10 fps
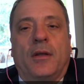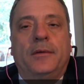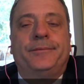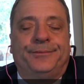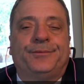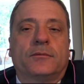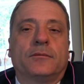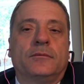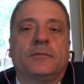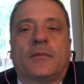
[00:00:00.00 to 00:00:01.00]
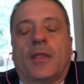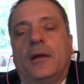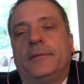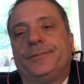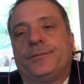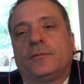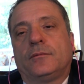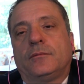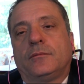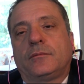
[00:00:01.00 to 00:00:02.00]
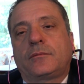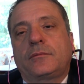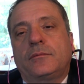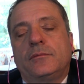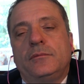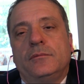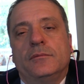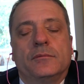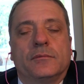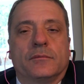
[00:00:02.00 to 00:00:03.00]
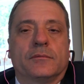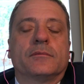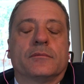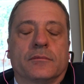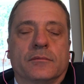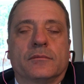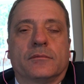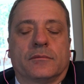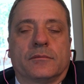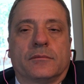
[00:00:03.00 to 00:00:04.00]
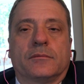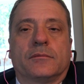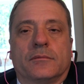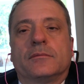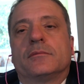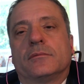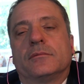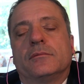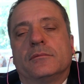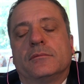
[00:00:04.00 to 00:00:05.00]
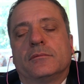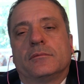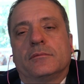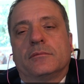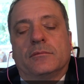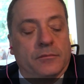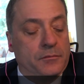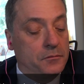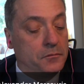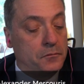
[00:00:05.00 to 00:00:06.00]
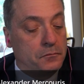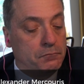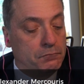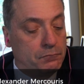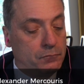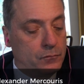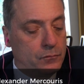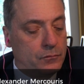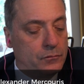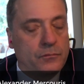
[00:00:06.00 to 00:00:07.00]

The person shown says nothing.